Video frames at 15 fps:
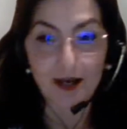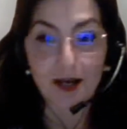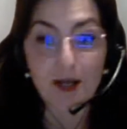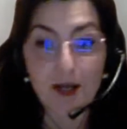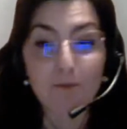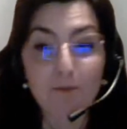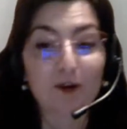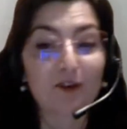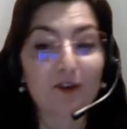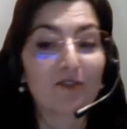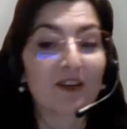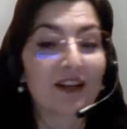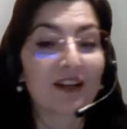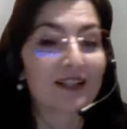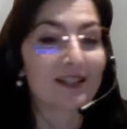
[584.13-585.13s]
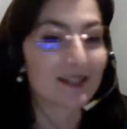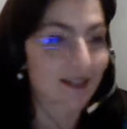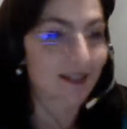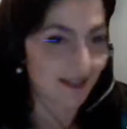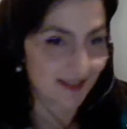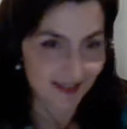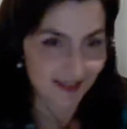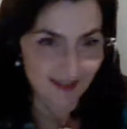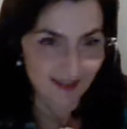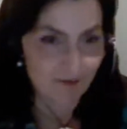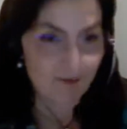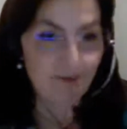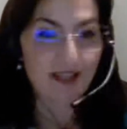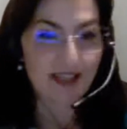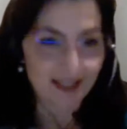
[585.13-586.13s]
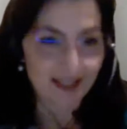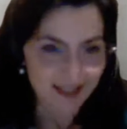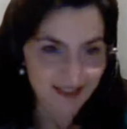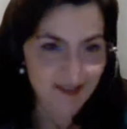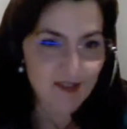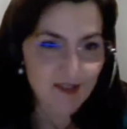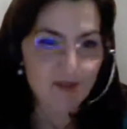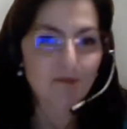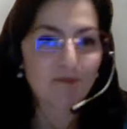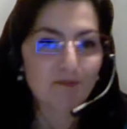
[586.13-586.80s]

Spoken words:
imperfect beings,